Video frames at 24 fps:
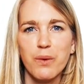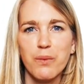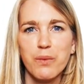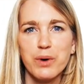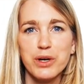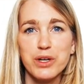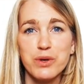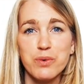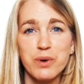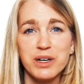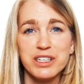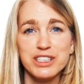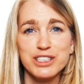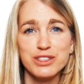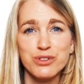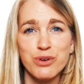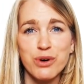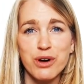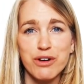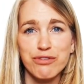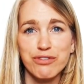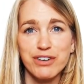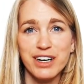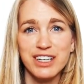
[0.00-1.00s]
When you want to
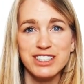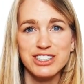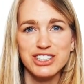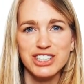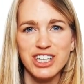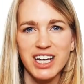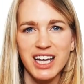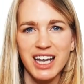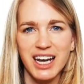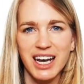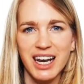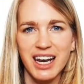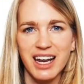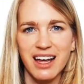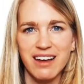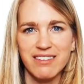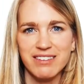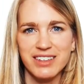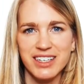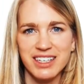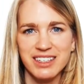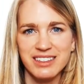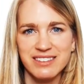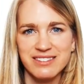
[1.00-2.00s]
score a French
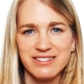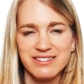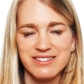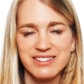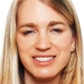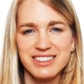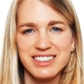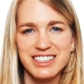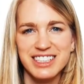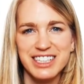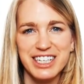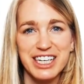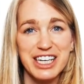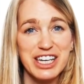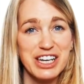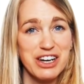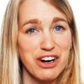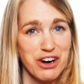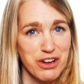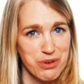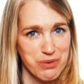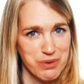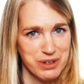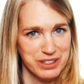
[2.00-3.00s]
lover,
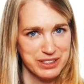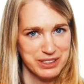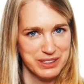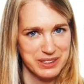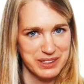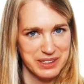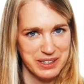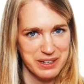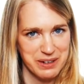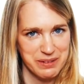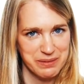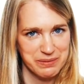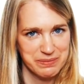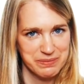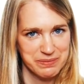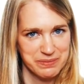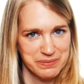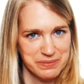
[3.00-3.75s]
here are the words to know.